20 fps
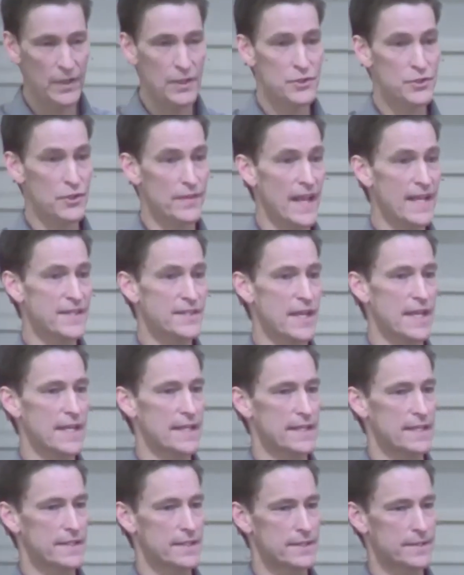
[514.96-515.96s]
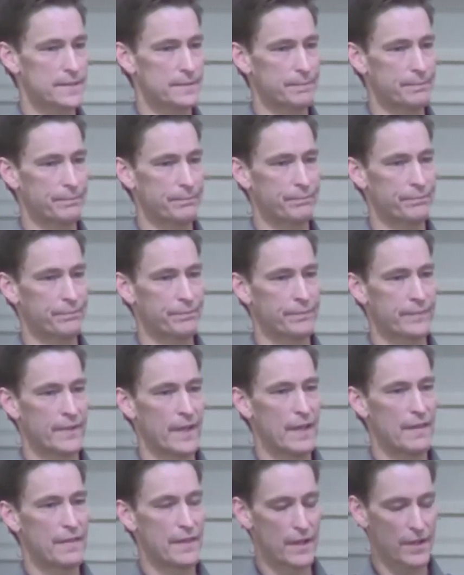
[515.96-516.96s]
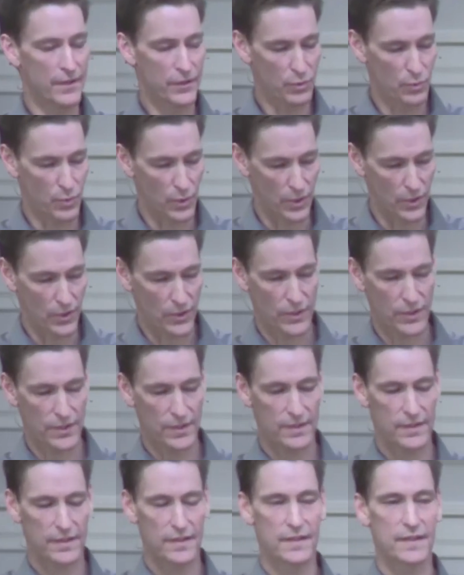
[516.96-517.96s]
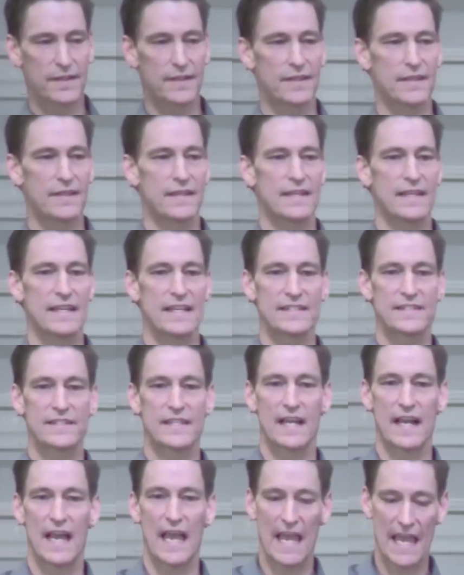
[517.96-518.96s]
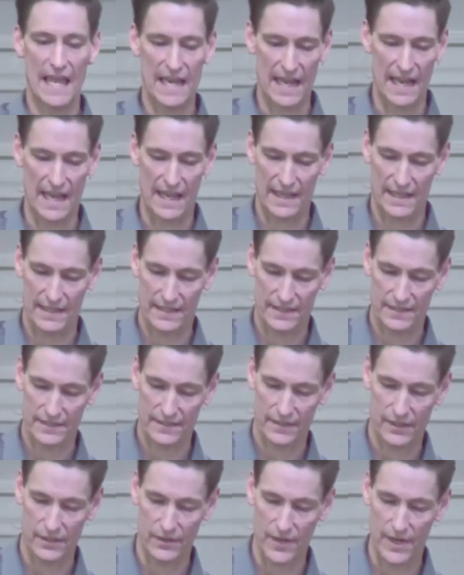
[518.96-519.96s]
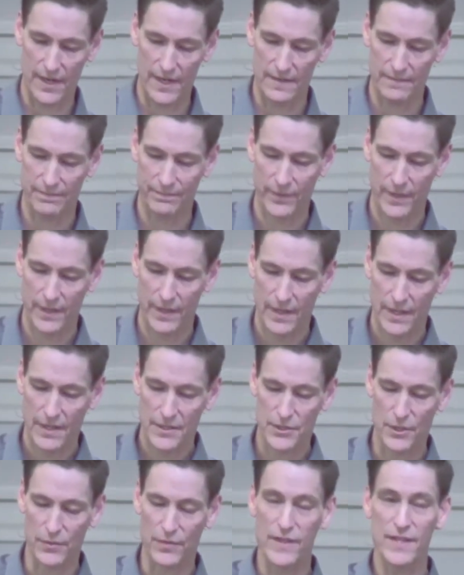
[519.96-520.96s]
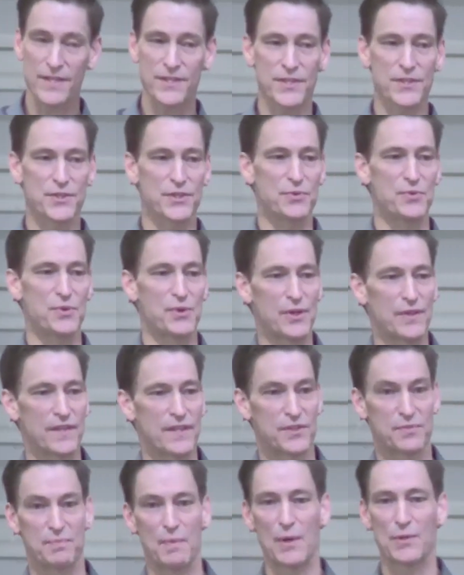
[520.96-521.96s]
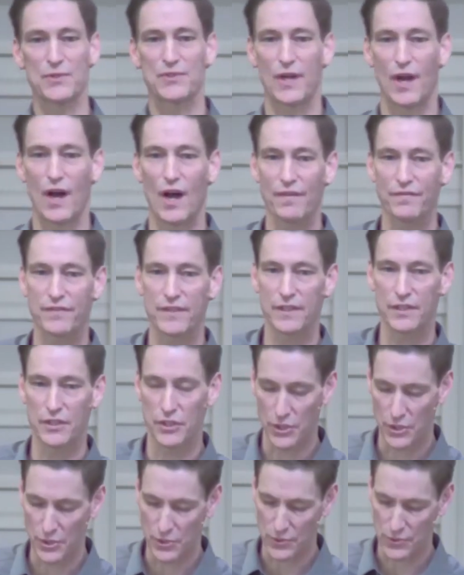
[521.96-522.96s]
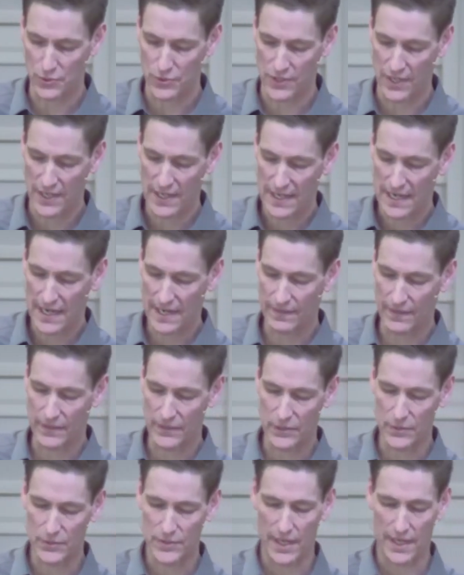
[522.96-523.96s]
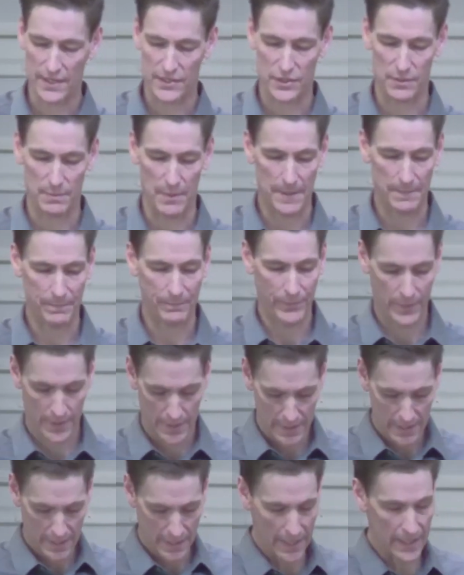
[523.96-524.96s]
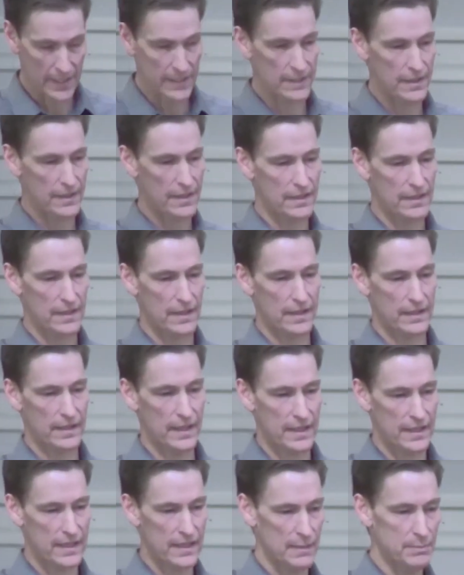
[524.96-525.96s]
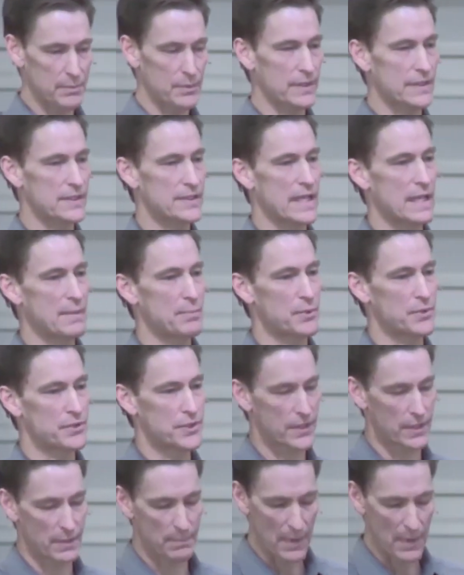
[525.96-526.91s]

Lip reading: So that's Hades. The other word is Gehenna, all right? So this is the word that's most often used in the New Testament. And I got a couple examples here.